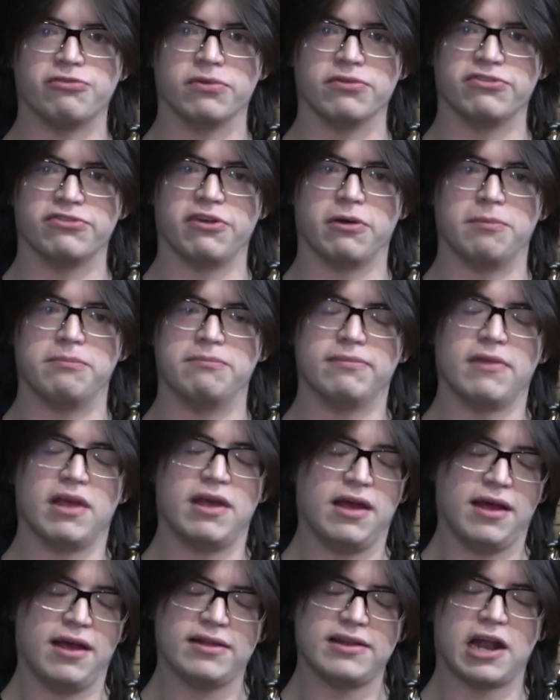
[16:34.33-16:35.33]
So
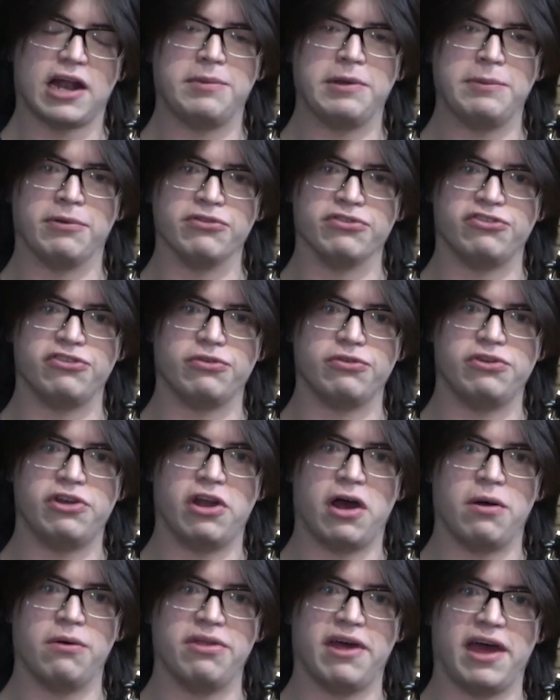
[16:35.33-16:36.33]
a lot of people do
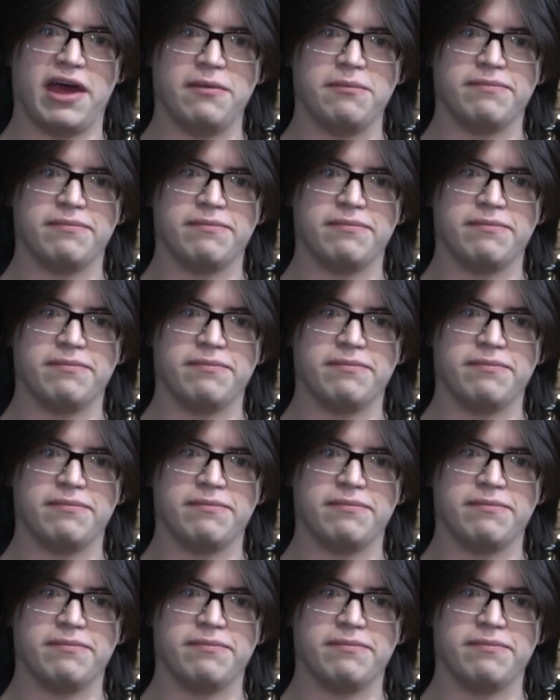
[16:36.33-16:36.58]
know that